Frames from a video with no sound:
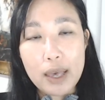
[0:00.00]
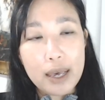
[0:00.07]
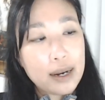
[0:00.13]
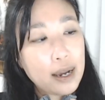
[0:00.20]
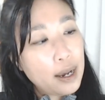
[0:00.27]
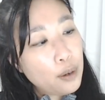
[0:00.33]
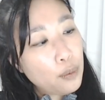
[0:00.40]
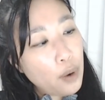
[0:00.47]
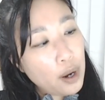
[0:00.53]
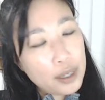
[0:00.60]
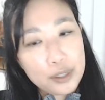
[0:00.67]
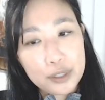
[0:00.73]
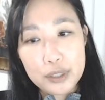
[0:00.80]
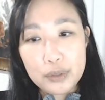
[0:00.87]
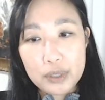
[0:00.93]
I
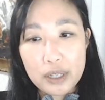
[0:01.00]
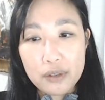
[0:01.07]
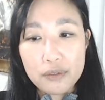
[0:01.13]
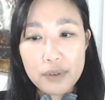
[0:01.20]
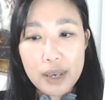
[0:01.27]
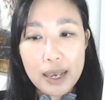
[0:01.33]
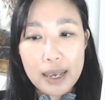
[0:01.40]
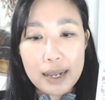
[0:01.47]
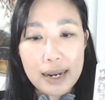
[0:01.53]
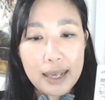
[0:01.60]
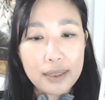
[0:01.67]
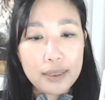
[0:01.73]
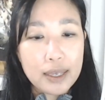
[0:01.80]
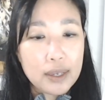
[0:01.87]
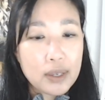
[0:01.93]
wanted to convey. And I
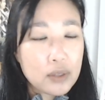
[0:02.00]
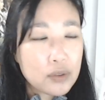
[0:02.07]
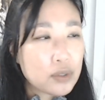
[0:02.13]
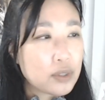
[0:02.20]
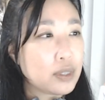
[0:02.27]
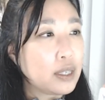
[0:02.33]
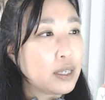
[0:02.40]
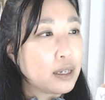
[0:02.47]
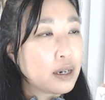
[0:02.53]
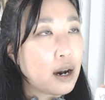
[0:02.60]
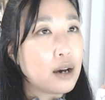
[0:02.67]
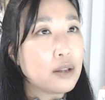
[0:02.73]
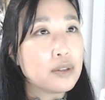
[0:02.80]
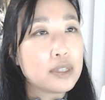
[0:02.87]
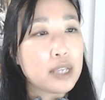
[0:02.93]
think it's the
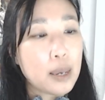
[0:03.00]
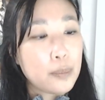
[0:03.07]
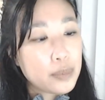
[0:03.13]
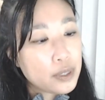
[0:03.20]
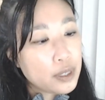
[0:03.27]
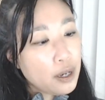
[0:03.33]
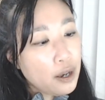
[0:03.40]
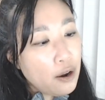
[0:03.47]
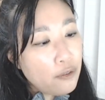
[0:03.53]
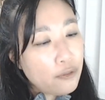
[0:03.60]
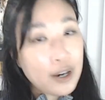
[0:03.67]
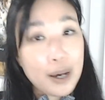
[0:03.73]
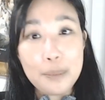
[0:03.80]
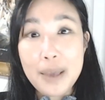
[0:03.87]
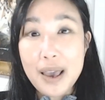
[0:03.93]
concept
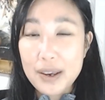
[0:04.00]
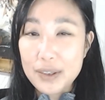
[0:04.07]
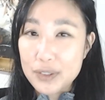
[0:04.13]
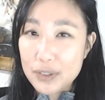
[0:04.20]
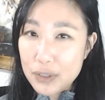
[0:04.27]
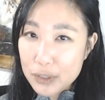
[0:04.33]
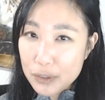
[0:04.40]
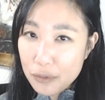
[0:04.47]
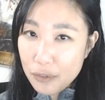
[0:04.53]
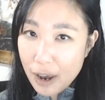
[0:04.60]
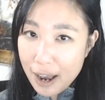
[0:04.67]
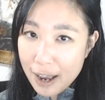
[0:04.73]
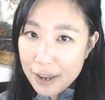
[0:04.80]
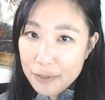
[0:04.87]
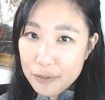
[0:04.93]
from Exodus
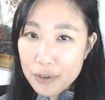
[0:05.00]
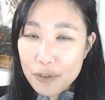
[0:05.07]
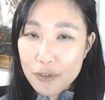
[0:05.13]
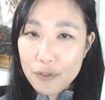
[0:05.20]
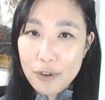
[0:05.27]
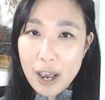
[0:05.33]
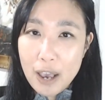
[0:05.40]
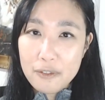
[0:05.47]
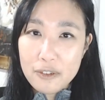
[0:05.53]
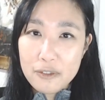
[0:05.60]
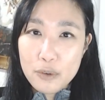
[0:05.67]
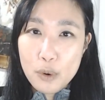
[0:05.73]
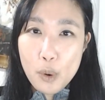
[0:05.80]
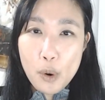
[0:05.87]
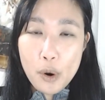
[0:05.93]
5, Five of
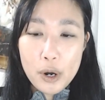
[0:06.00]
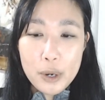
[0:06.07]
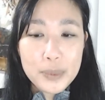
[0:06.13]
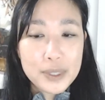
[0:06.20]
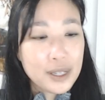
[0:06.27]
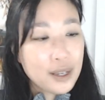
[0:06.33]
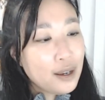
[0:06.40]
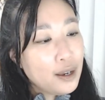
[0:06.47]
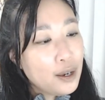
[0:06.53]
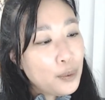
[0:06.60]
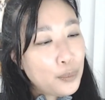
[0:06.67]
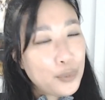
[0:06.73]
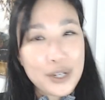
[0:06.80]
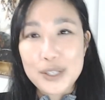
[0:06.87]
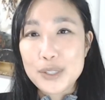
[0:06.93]
Orbs,
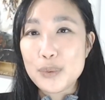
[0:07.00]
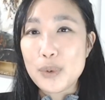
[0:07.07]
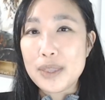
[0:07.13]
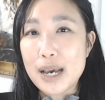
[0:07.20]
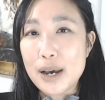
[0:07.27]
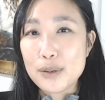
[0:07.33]
bricks without